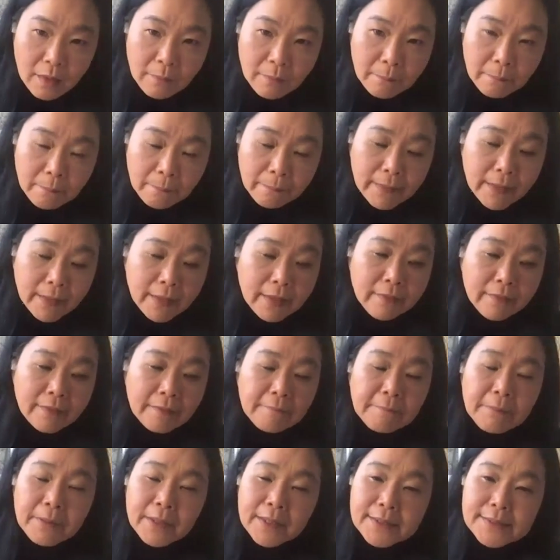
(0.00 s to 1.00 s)
and
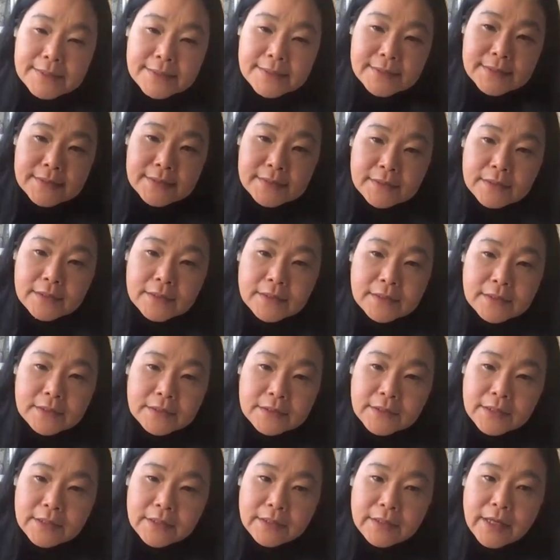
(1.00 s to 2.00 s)
in that piece
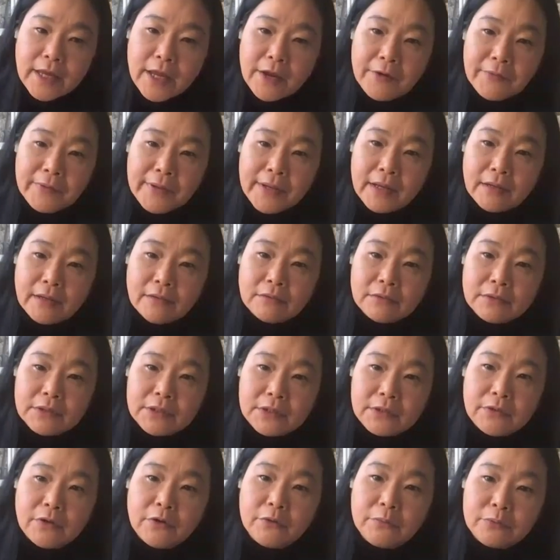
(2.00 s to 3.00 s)
can carry
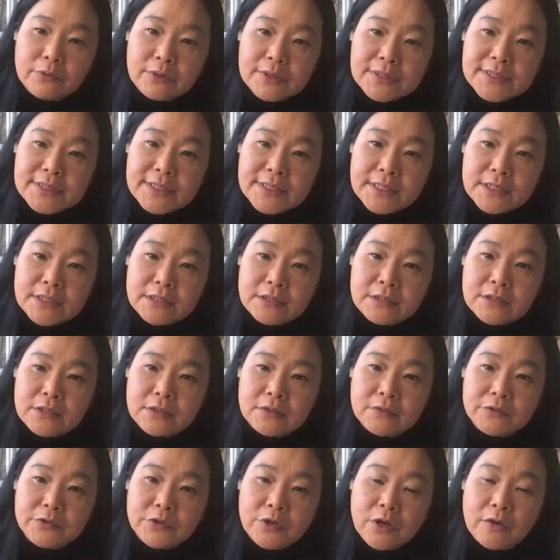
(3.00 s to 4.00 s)
out the whole process.
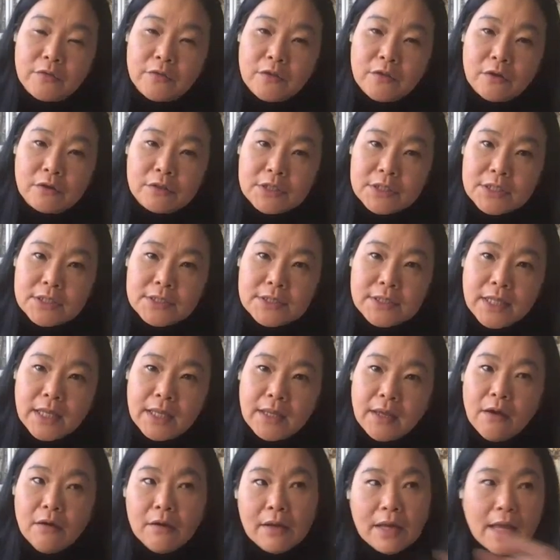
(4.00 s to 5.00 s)
So you are not just
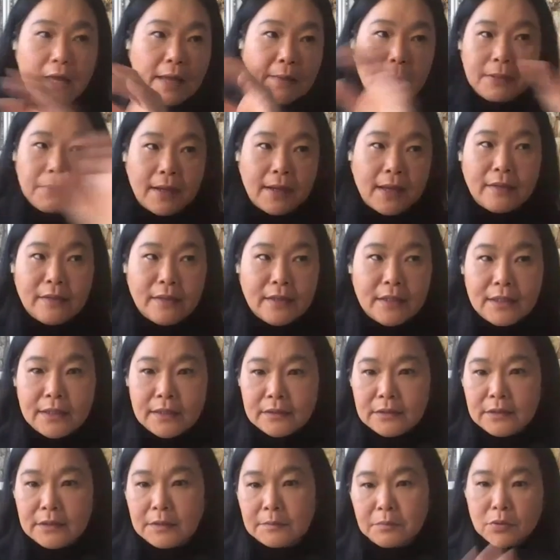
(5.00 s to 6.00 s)
like, okay,
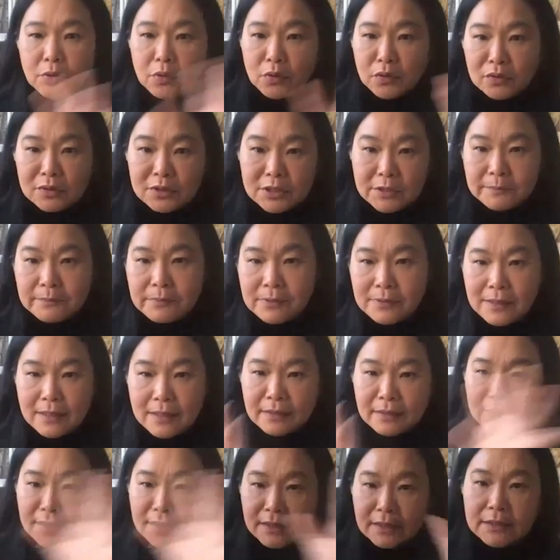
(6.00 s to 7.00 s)
planning the plot,
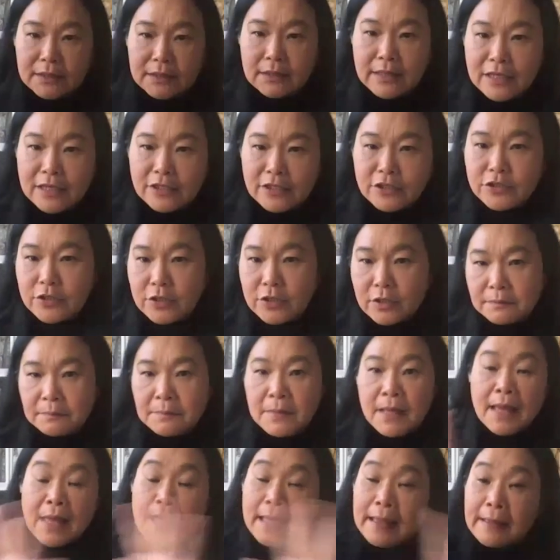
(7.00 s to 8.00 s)
planning the
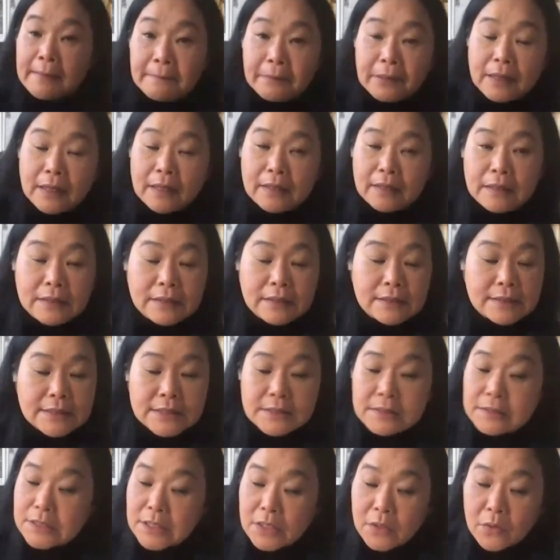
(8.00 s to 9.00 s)
action, planning
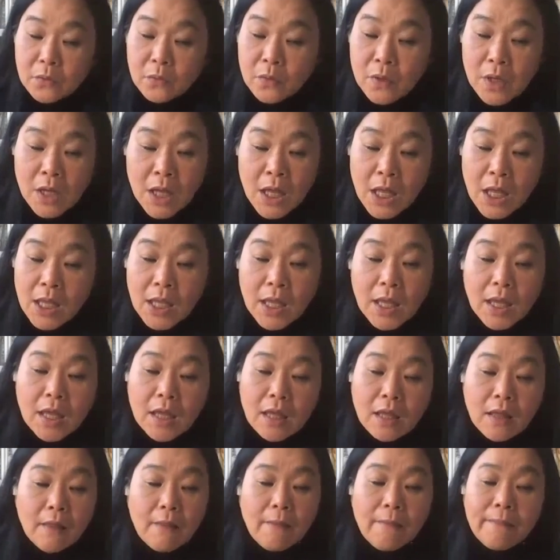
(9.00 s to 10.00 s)
this. No,
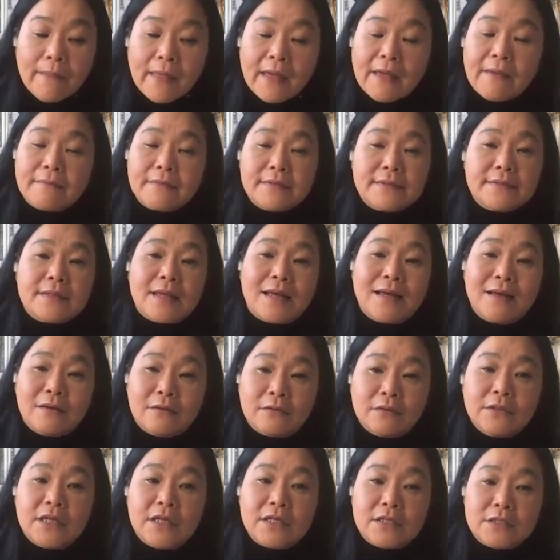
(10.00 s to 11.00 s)
uh, that
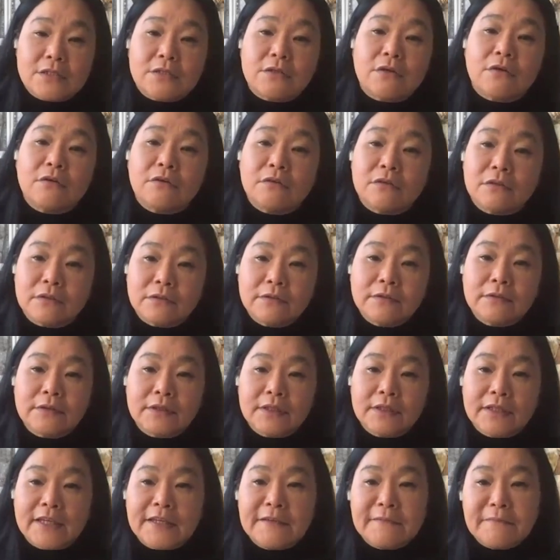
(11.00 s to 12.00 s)
song, that song
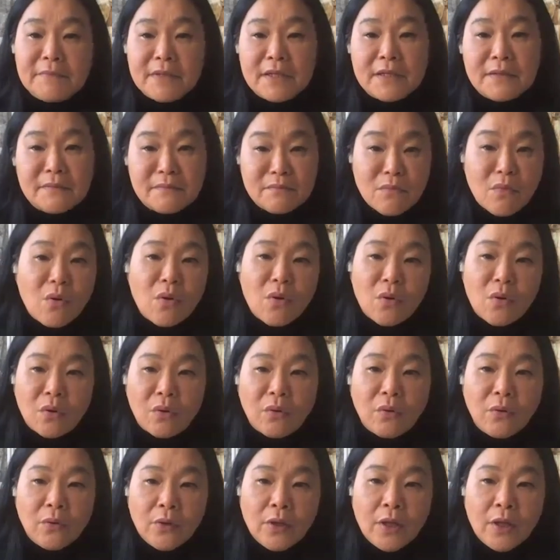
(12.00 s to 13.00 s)
gives me
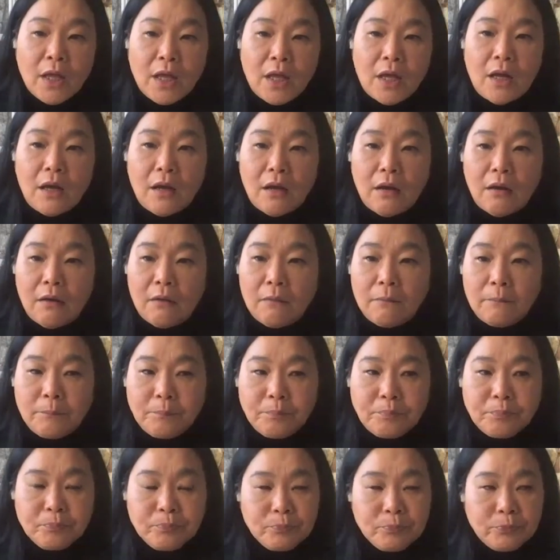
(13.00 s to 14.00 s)
more
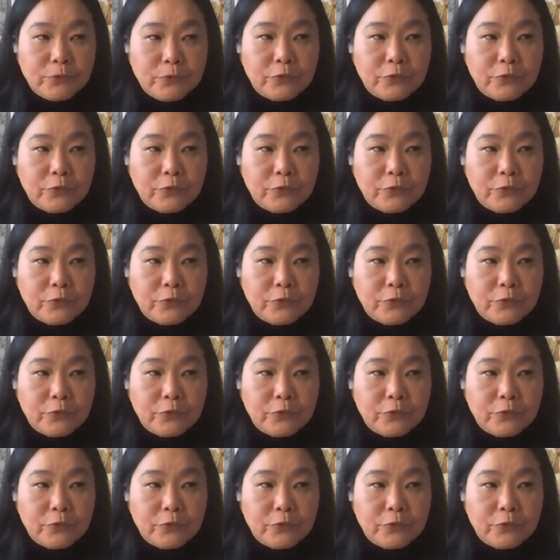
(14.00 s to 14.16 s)
um,